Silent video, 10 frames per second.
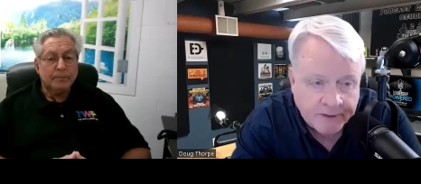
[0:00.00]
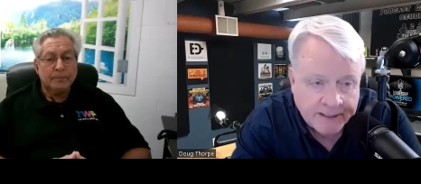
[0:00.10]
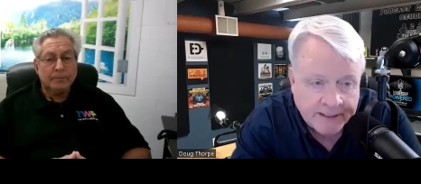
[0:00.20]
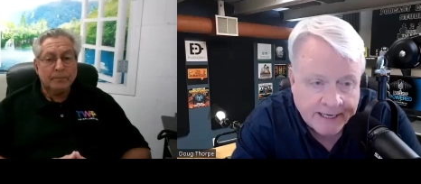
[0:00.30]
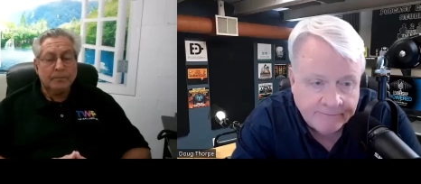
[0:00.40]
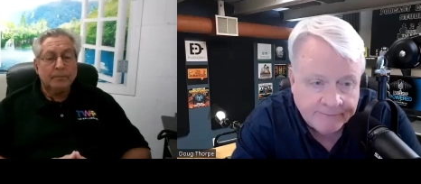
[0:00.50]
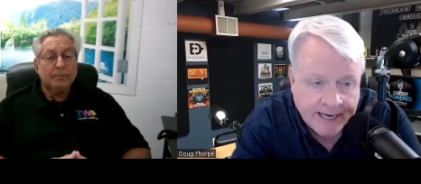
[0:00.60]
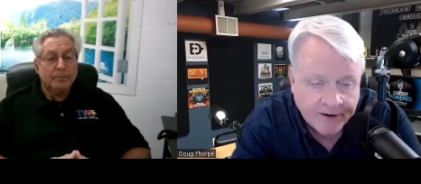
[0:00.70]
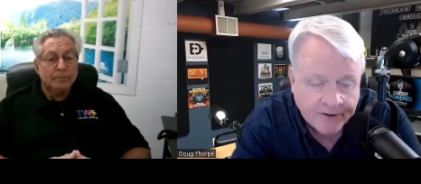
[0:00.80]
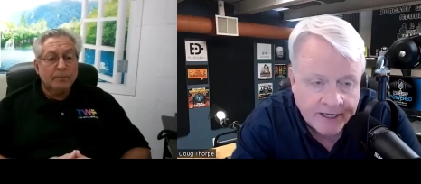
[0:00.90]
Speaker 1: but
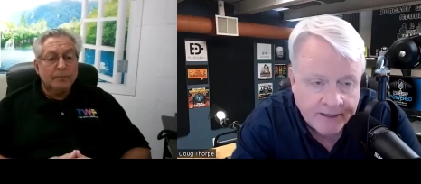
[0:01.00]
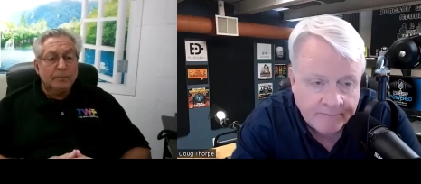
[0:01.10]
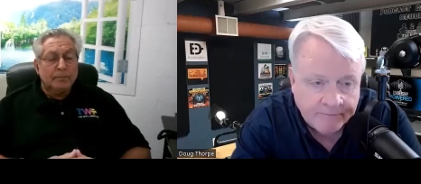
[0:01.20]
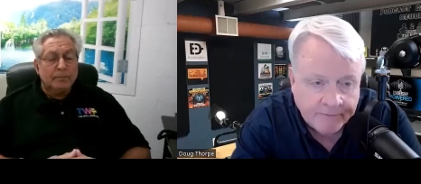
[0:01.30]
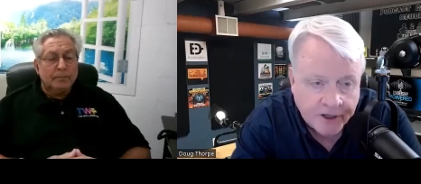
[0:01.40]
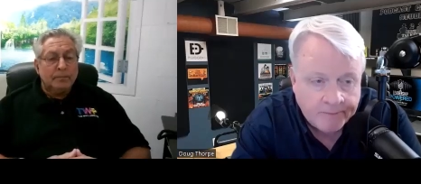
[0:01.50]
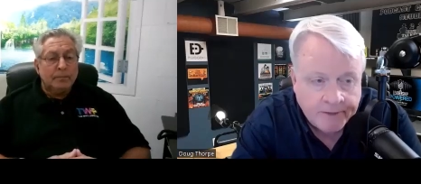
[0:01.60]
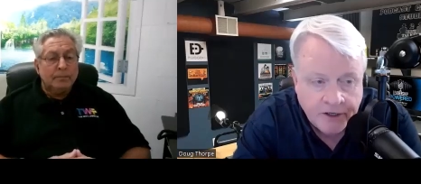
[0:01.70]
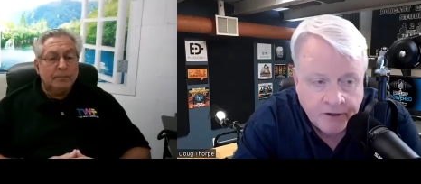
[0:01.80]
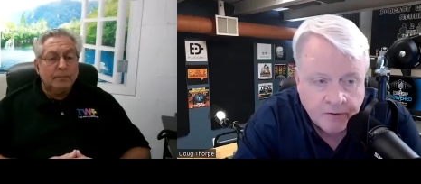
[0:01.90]
how do they
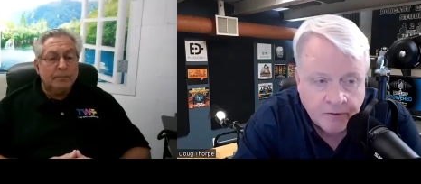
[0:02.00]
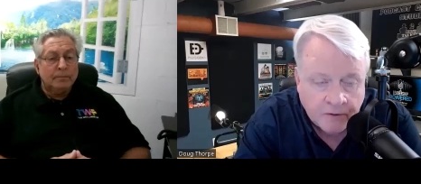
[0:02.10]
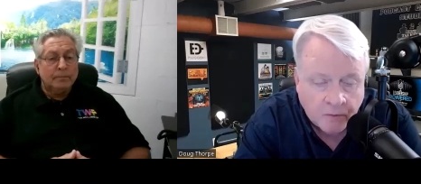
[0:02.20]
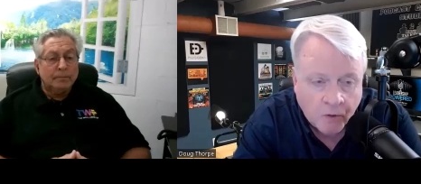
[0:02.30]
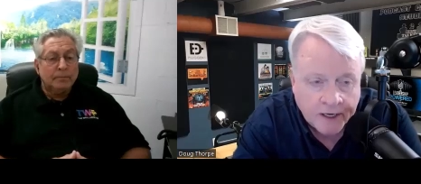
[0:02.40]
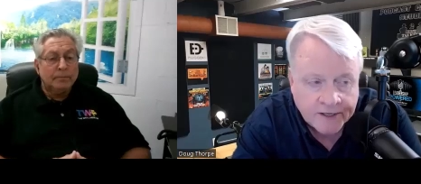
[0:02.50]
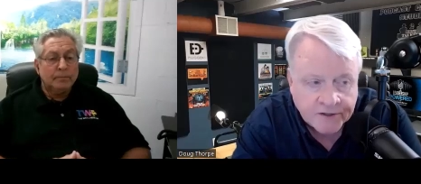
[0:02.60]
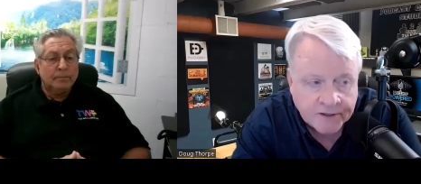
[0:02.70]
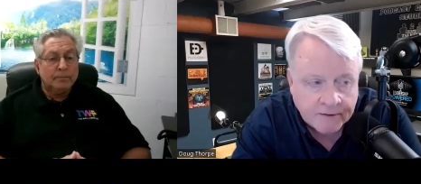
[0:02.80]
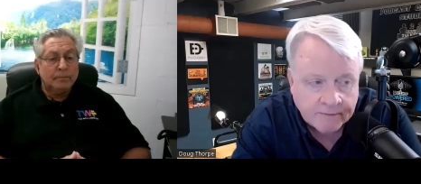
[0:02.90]
come to you, and what
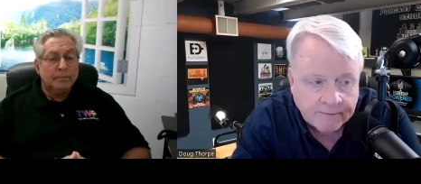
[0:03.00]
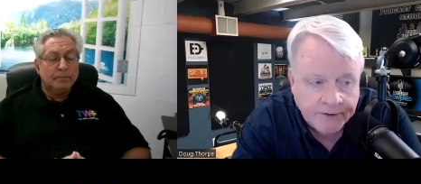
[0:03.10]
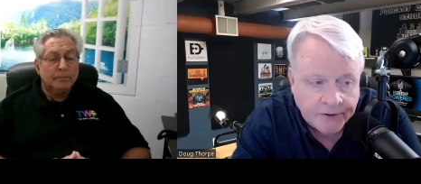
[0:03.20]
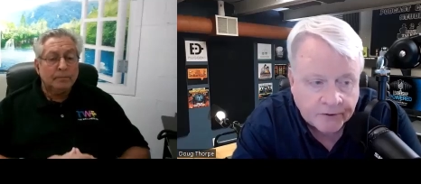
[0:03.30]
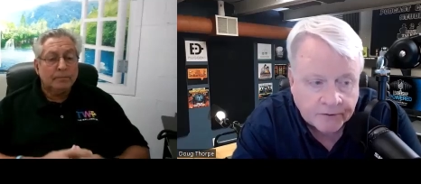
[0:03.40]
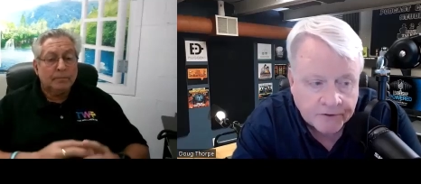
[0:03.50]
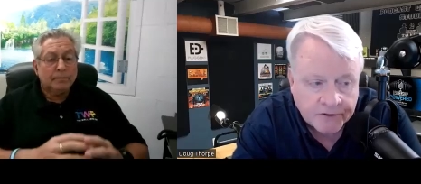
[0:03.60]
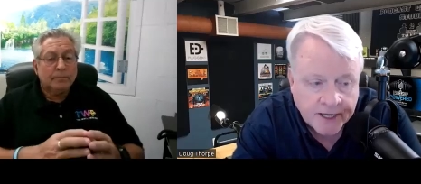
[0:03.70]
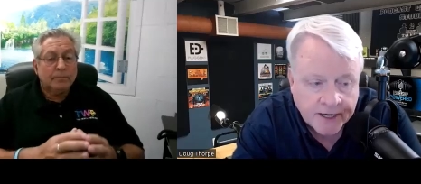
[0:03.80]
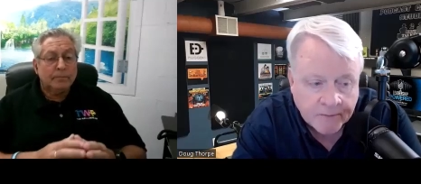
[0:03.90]
is it you're
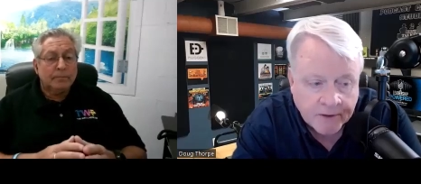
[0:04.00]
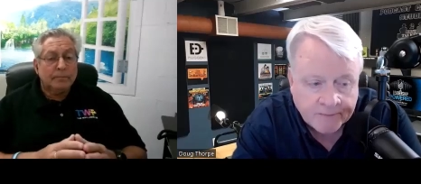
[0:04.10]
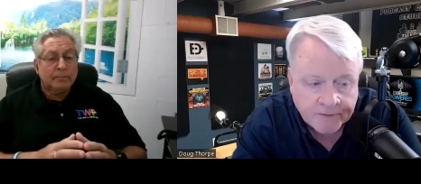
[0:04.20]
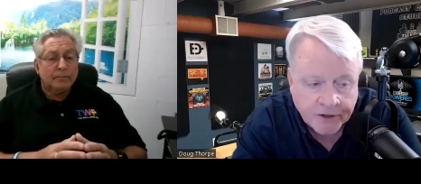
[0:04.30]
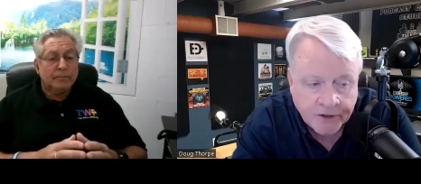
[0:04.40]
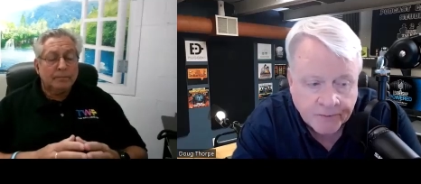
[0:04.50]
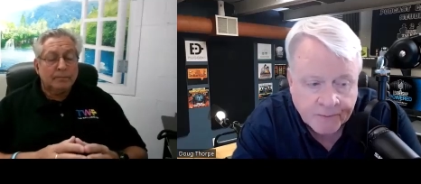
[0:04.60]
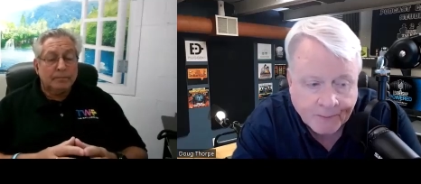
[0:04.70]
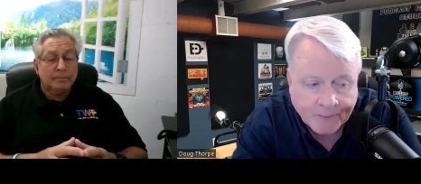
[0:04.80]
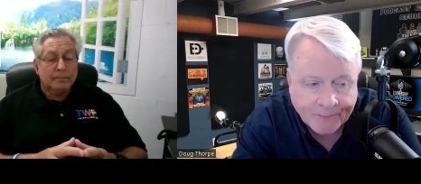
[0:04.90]
setting them up to
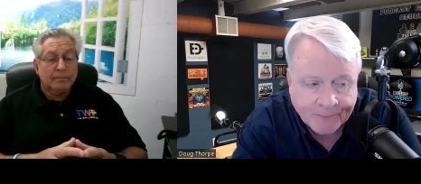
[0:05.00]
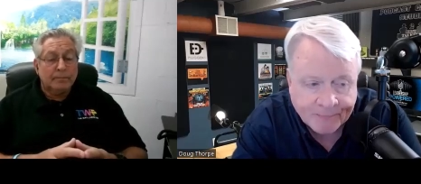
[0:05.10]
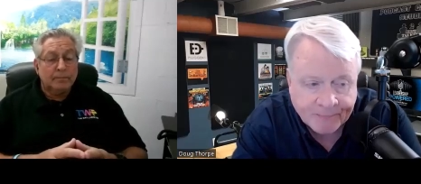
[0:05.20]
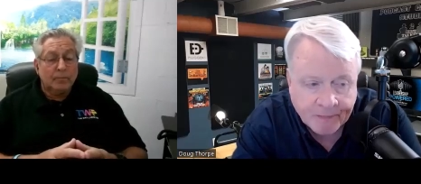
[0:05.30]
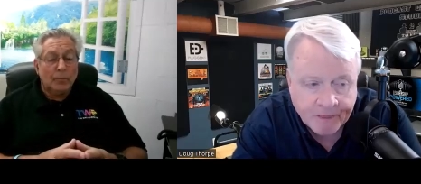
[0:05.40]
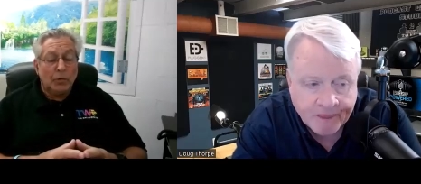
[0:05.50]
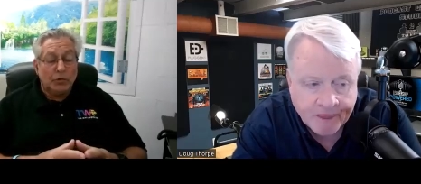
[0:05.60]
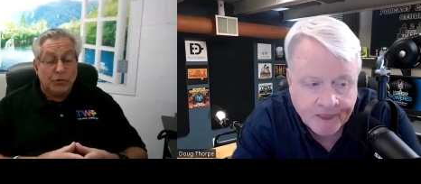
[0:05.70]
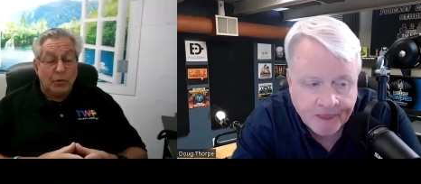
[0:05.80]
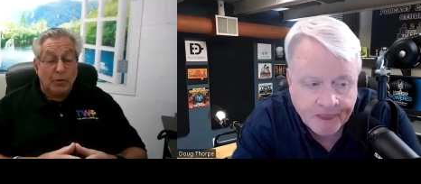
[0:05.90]
do?
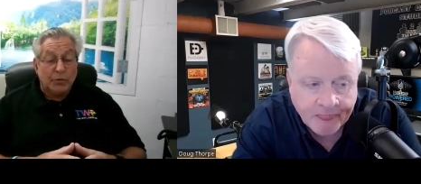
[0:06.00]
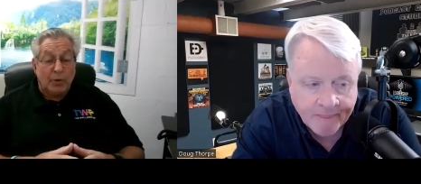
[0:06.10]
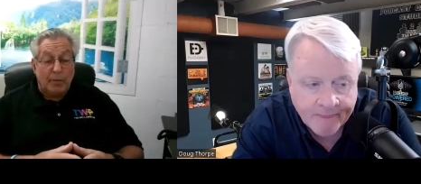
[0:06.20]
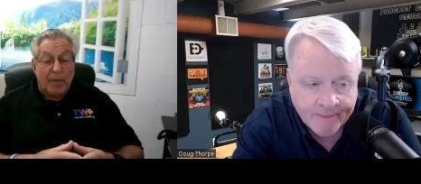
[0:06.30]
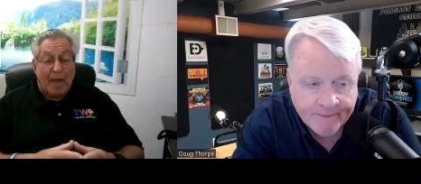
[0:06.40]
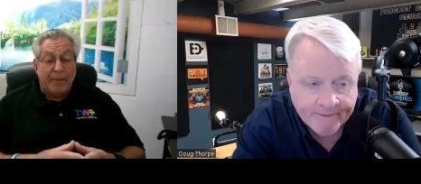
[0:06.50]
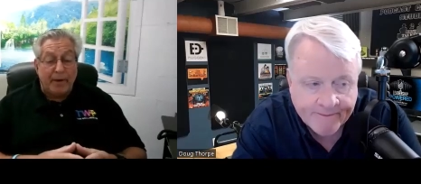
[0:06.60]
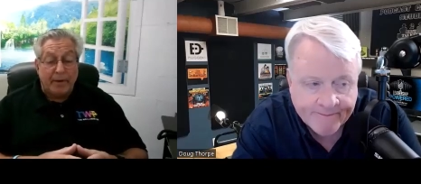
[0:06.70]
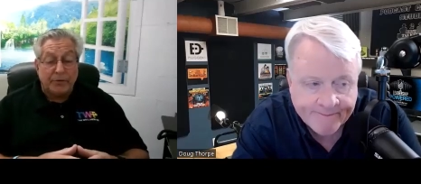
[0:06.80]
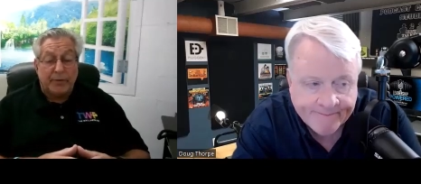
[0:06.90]
Speaker 2: Sure. So happy
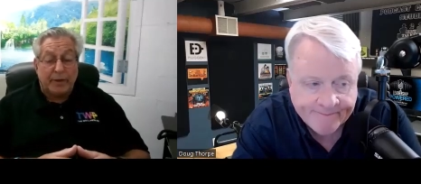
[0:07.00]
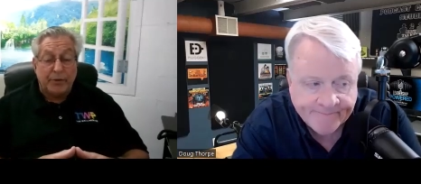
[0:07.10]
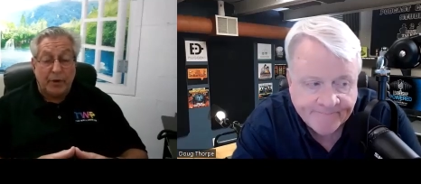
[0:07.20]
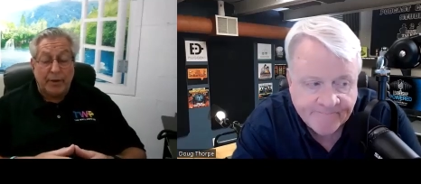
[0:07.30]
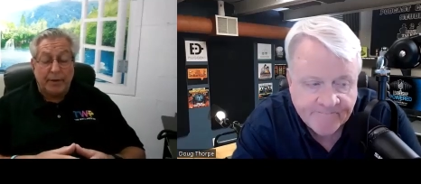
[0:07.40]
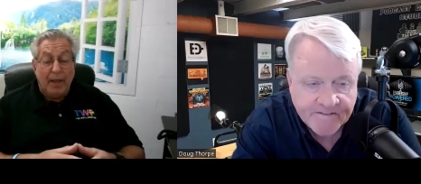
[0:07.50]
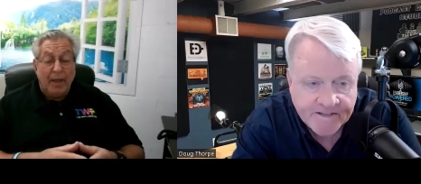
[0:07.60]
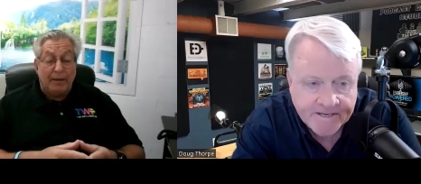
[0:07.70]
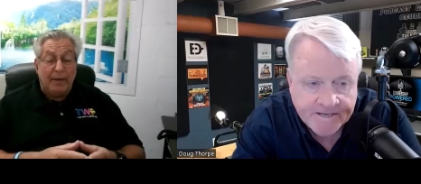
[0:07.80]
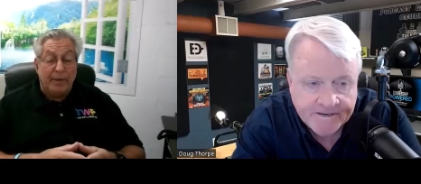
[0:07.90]
to answer that, Doug. And
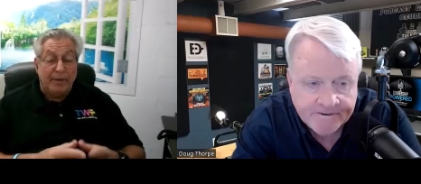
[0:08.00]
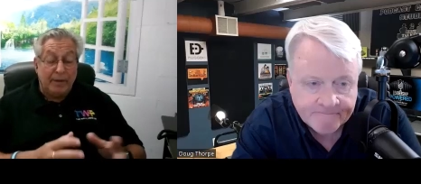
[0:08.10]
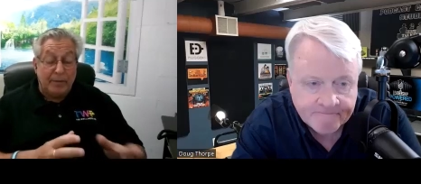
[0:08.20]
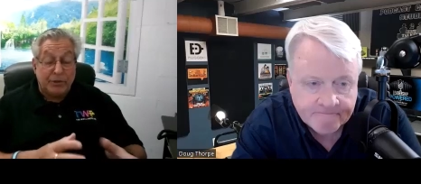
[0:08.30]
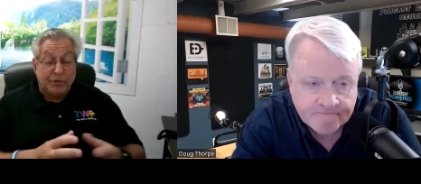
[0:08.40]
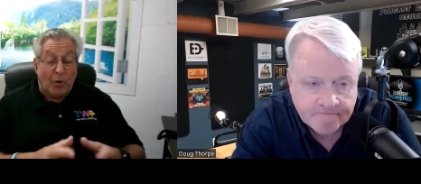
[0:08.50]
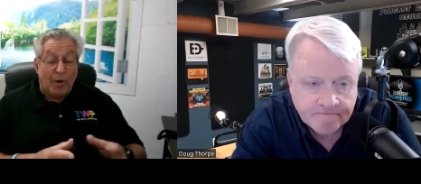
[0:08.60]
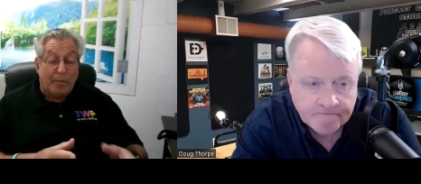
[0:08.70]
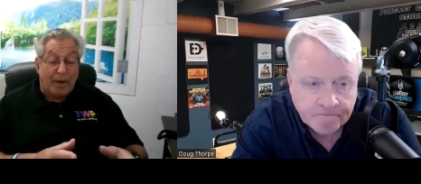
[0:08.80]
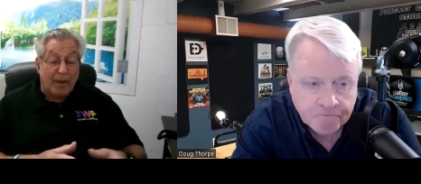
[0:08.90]
and let me let me
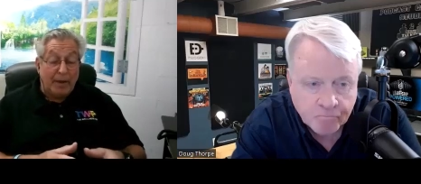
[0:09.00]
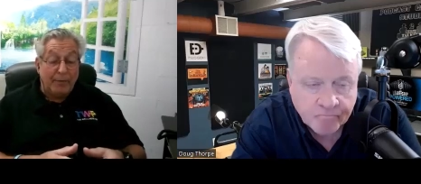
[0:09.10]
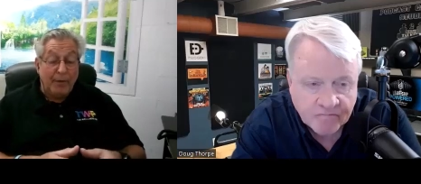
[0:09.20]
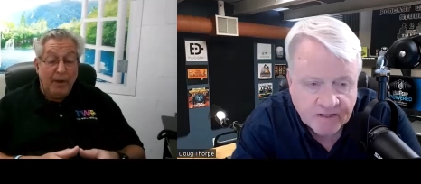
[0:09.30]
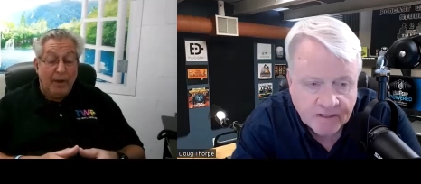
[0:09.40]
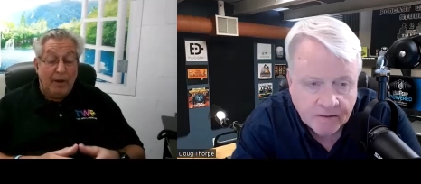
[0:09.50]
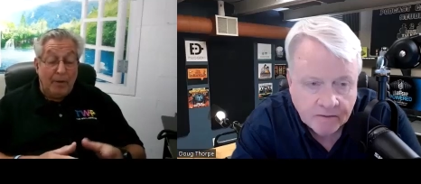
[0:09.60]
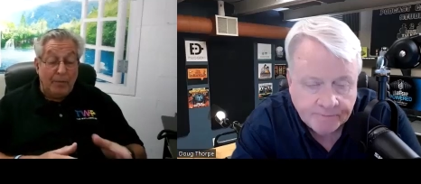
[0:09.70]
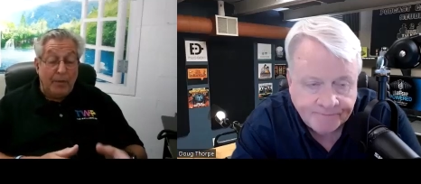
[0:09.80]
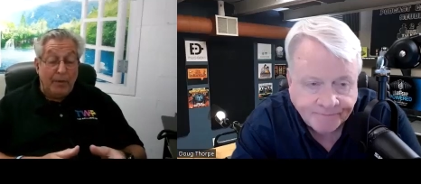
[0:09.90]
start by kind of
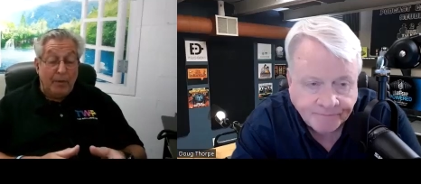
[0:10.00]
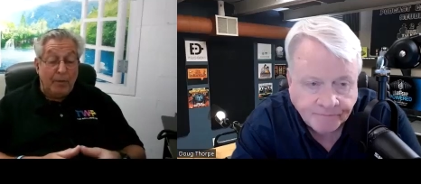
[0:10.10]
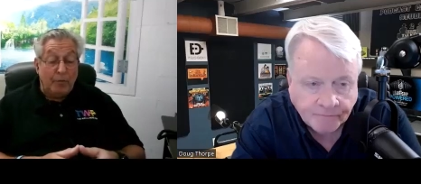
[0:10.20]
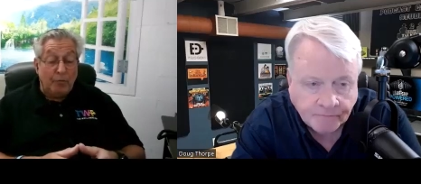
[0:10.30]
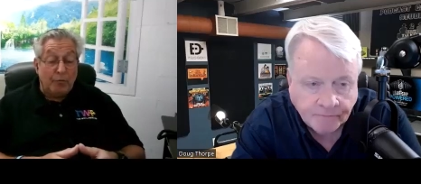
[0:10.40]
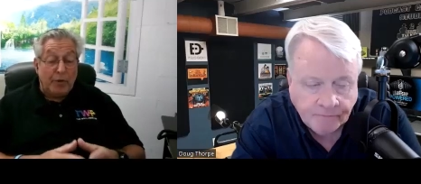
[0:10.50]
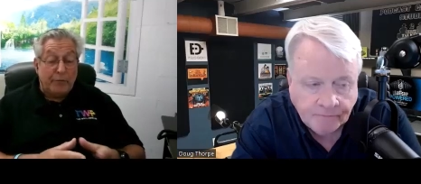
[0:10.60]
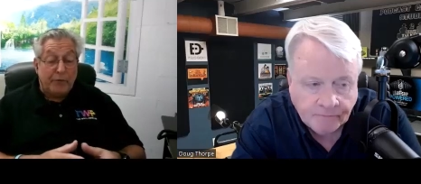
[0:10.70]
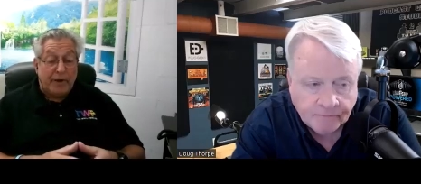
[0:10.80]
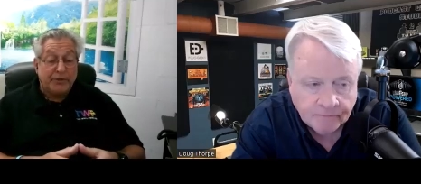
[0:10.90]
um,
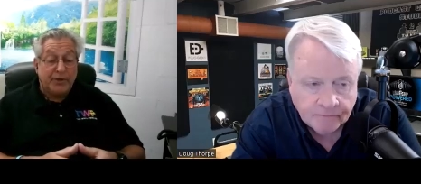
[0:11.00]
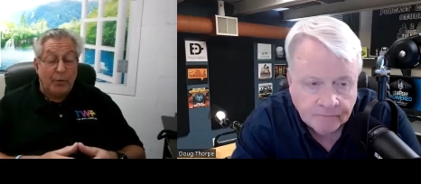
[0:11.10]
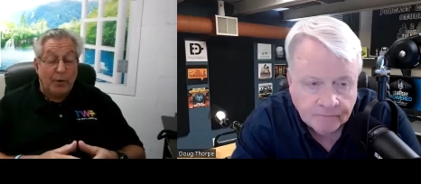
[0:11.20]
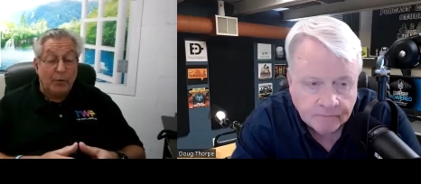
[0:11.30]
rephrasing or,